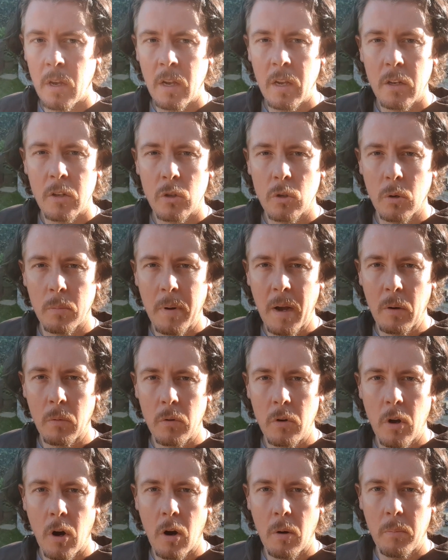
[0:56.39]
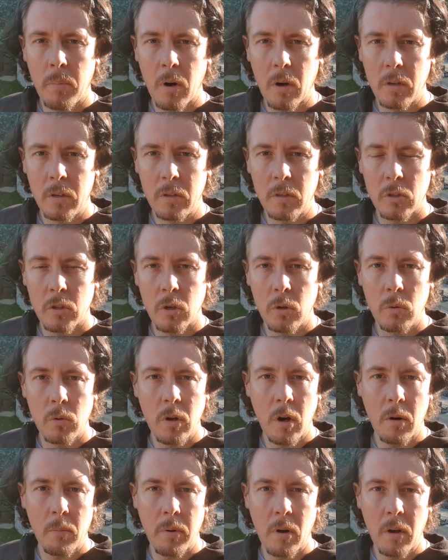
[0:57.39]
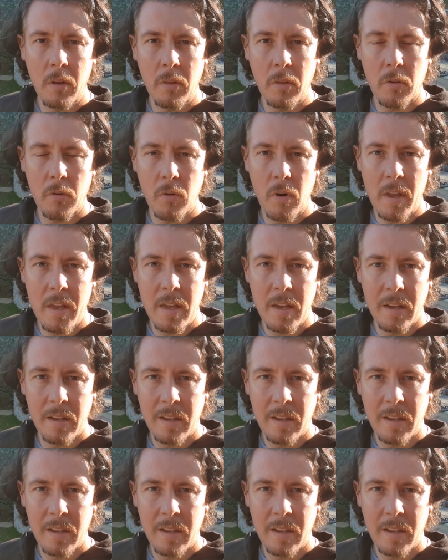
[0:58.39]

to about 0.2, 0.3,